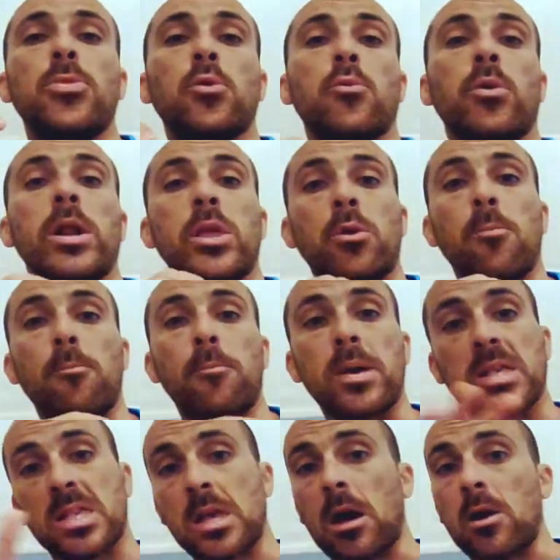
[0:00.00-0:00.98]
When you
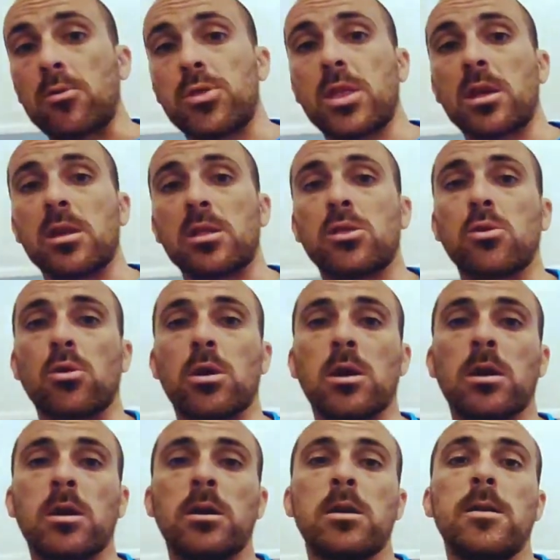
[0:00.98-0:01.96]
miss out the
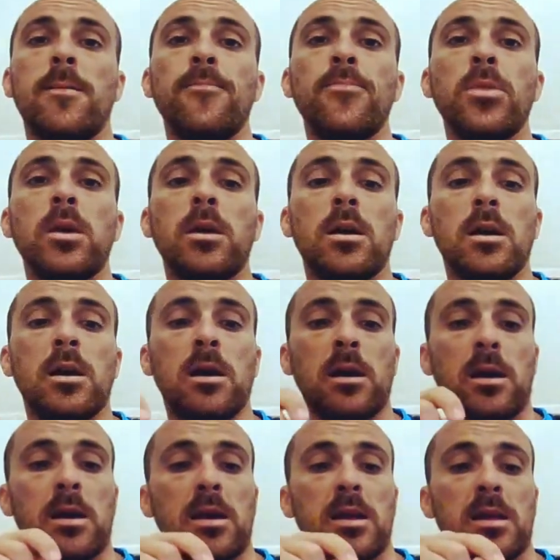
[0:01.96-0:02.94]
turn,
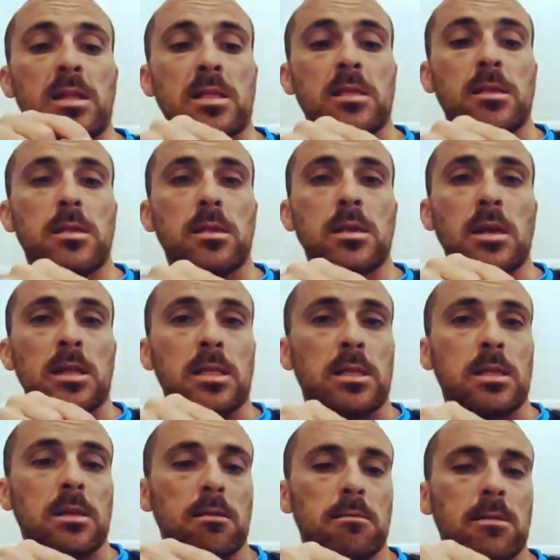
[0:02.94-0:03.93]

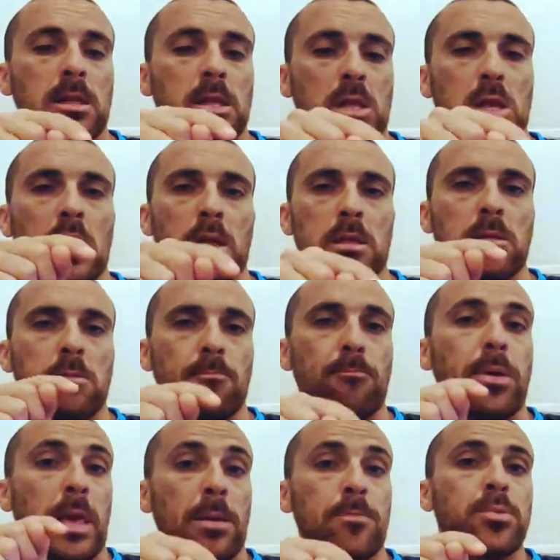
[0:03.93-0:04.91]
it
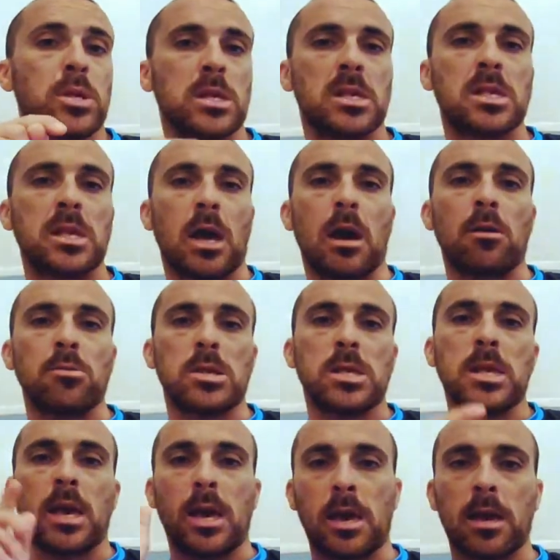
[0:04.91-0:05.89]
beeps a sound
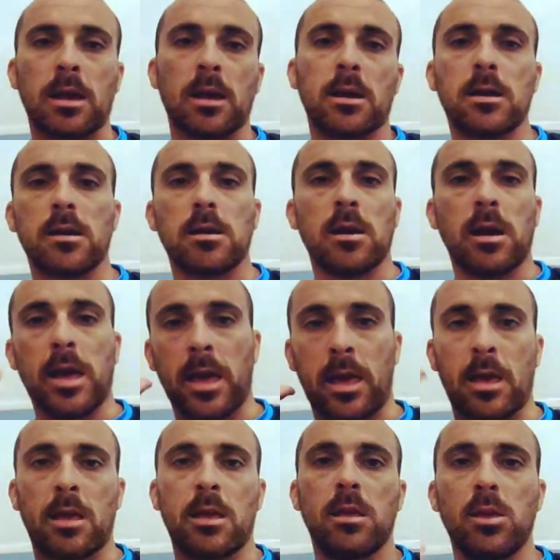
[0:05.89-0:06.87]
saying,
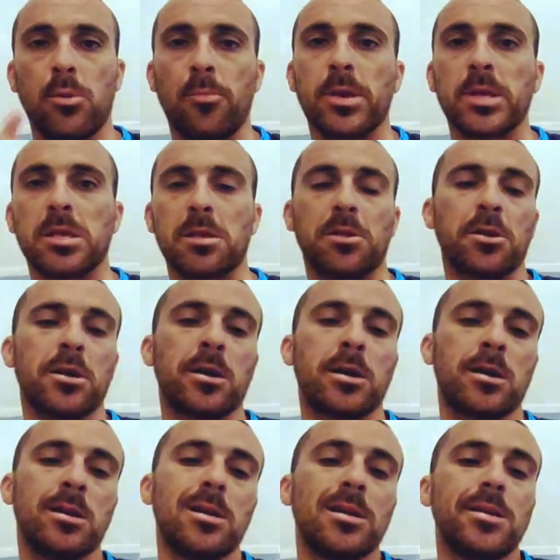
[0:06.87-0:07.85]
hey, you missed a
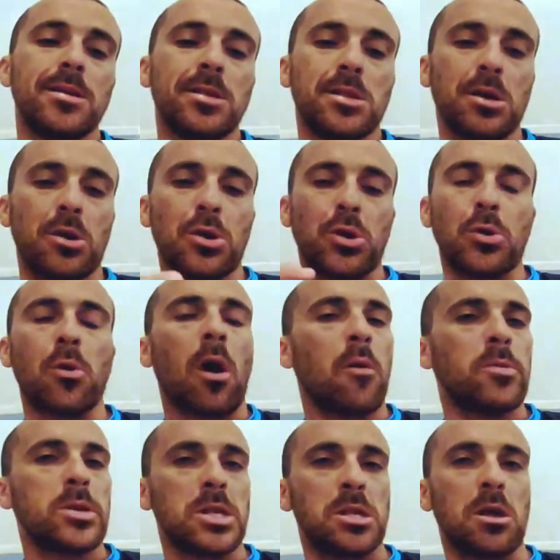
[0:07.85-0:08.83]
turn. So you
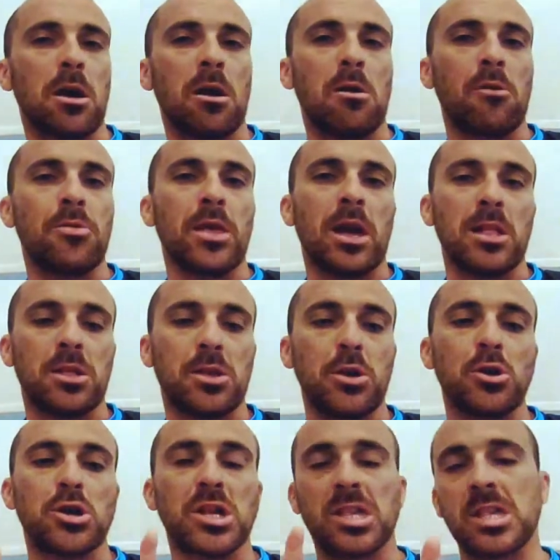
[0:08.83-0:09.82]
always know that
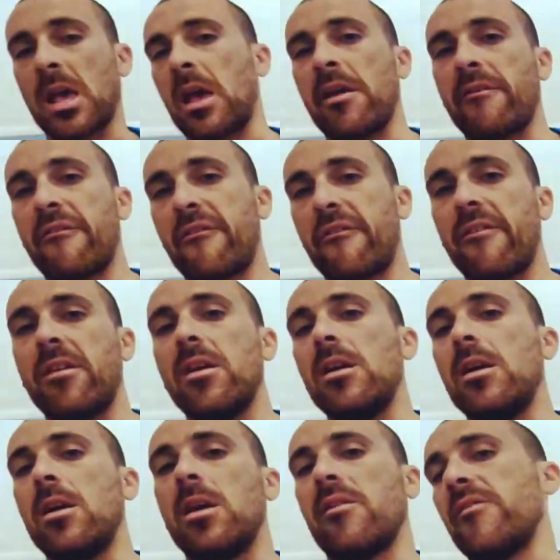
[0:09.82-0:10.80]
you're safe.
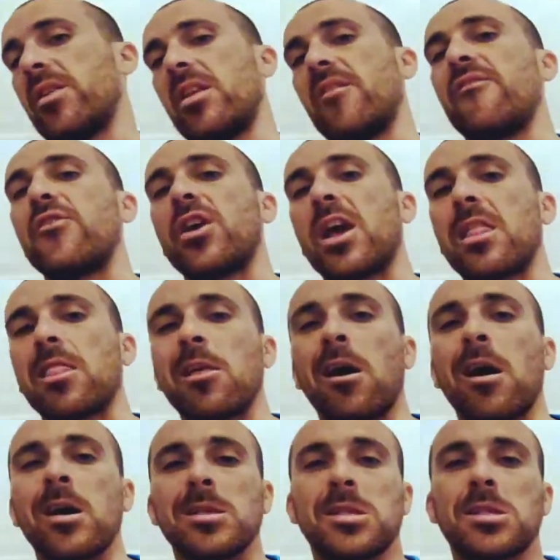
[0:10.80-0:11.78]
Even if you get
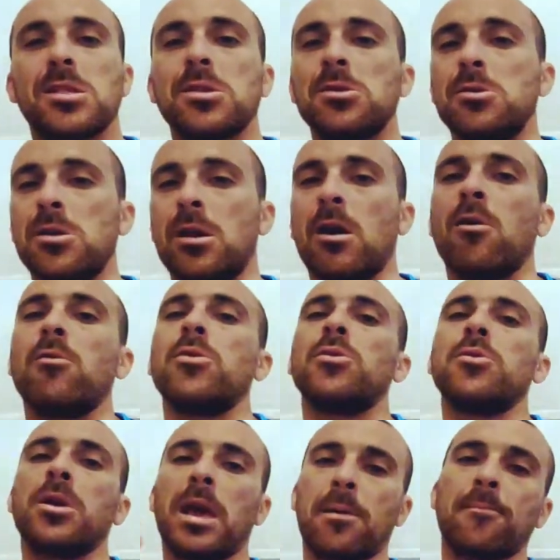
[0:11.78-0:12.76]
lost, you know
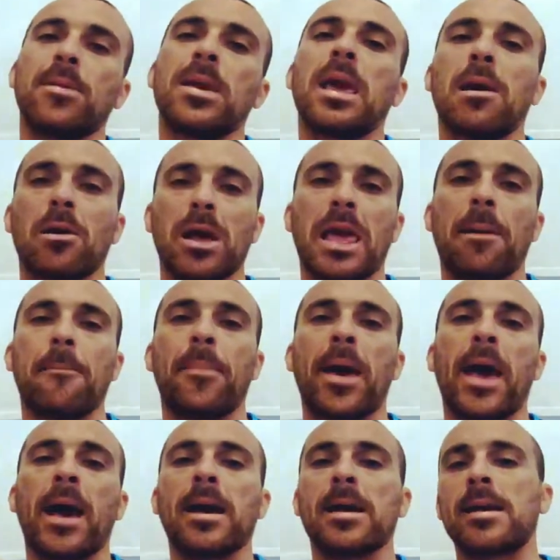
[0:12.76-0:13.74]
you can get
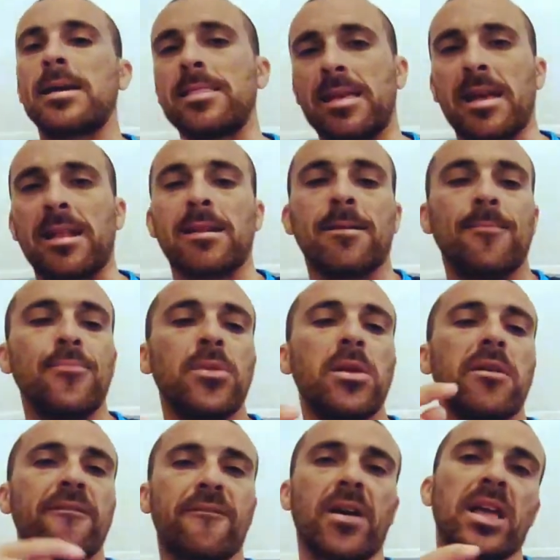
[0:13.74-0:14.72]
back and then
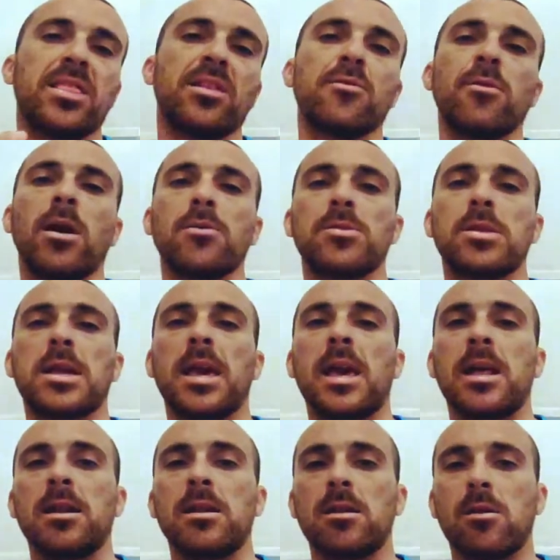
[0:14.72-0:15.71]
find the route
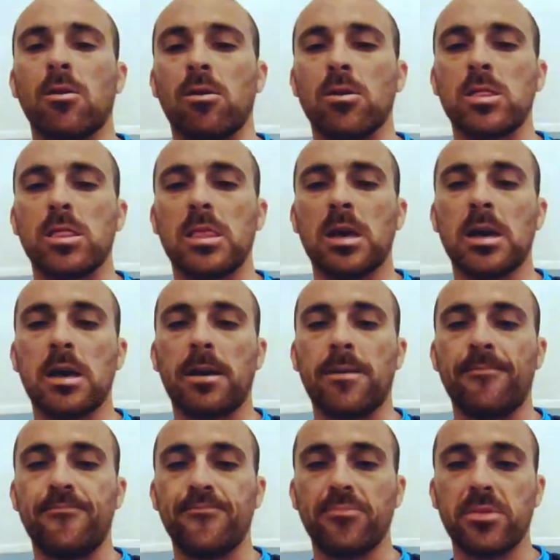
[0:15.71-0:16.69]
again on
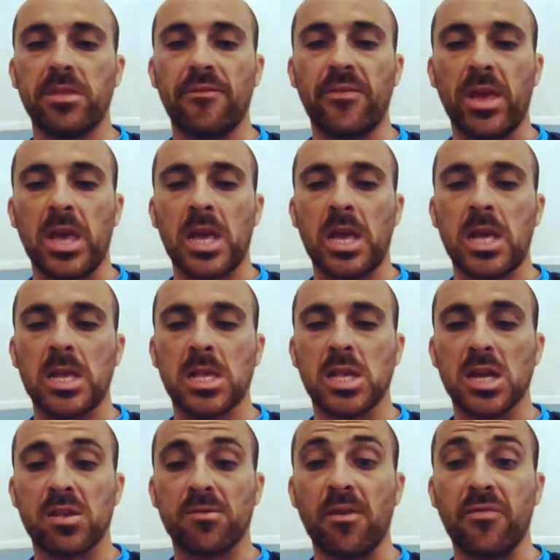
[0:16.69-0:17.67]
the
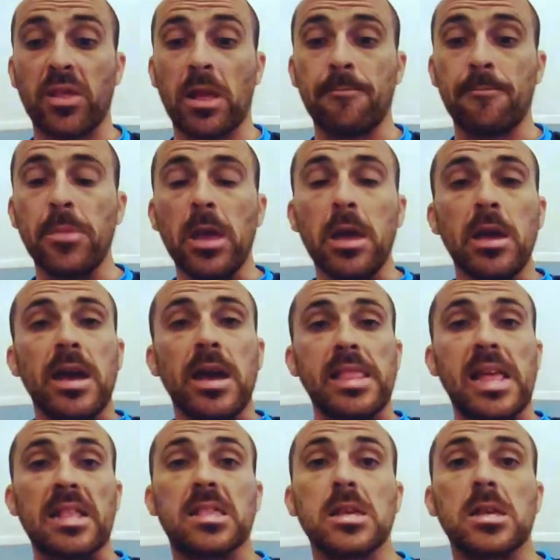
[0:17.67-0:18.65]
V650.
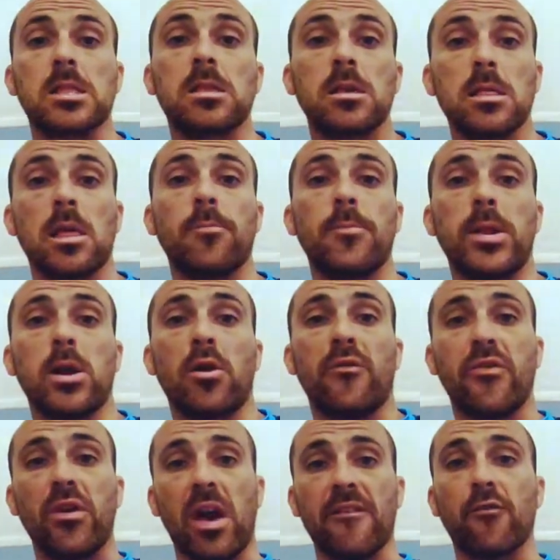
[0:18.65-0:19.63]
And that's it. Let me know
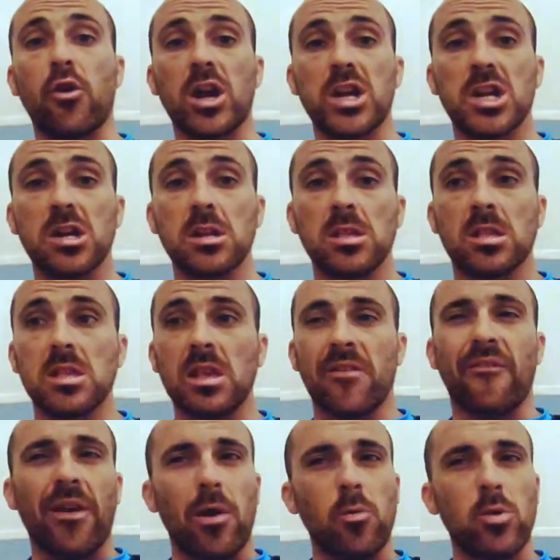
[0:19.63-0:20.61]
if you have questions.
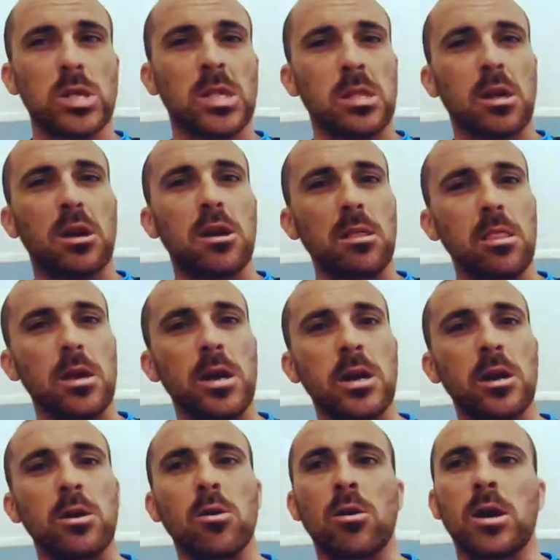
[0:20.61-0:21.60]
If I wasn't
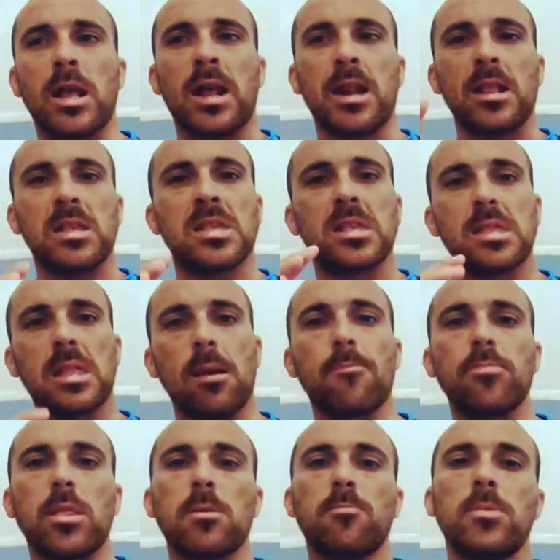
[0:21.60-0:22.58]
clear on any
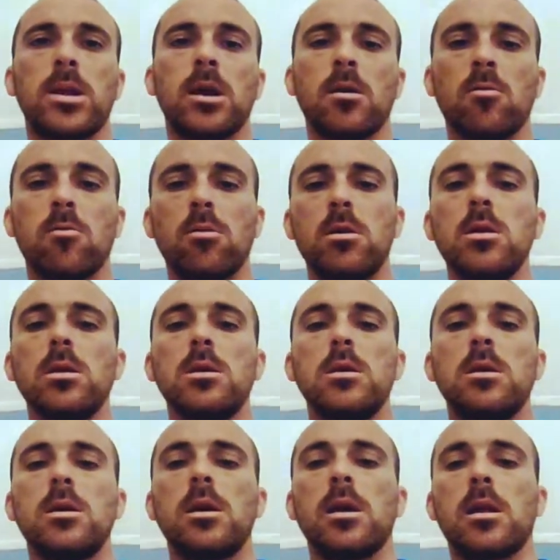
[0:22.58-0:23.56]
step, let me know,
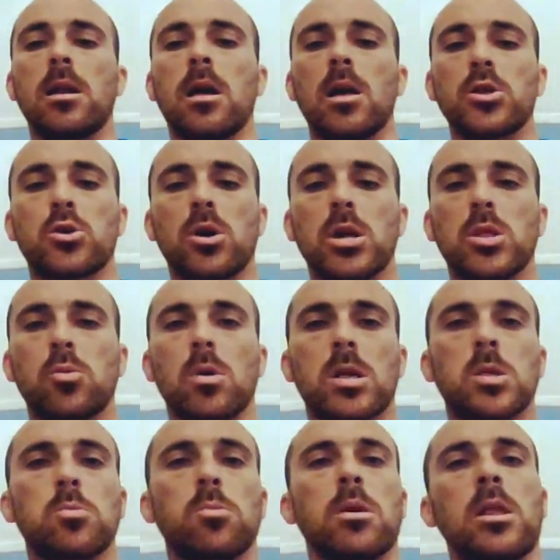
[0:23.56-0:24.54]
and I'll try to
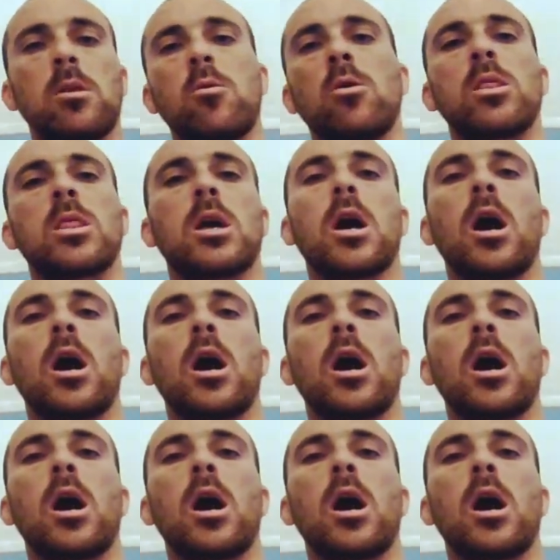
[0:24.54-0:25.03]
explain you on the